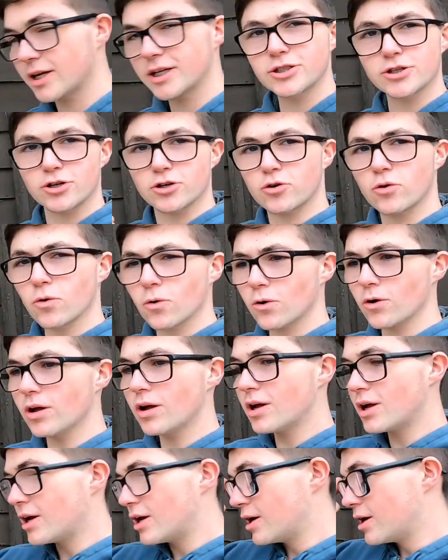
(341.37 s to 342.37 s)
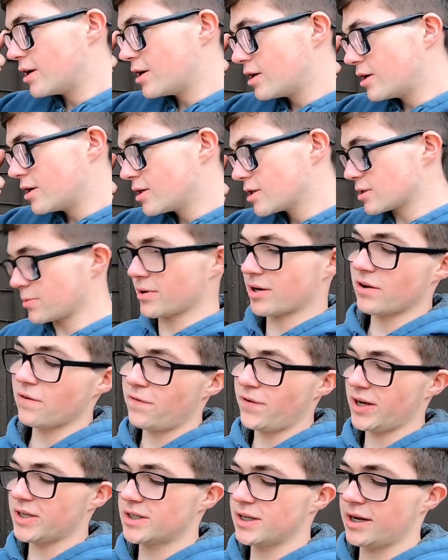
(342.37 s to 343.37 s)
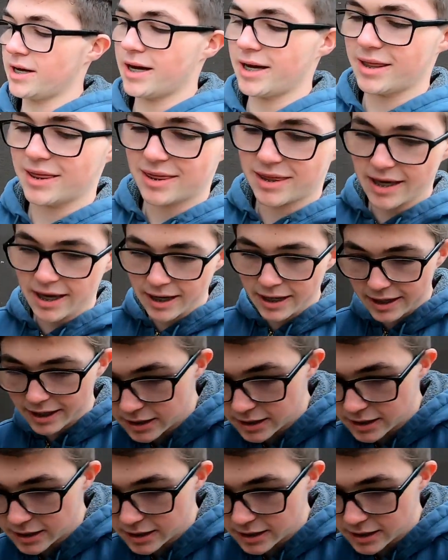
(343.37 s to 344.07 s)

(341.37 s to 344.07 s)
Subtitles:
lights are cool, so we're gonna fix it. I think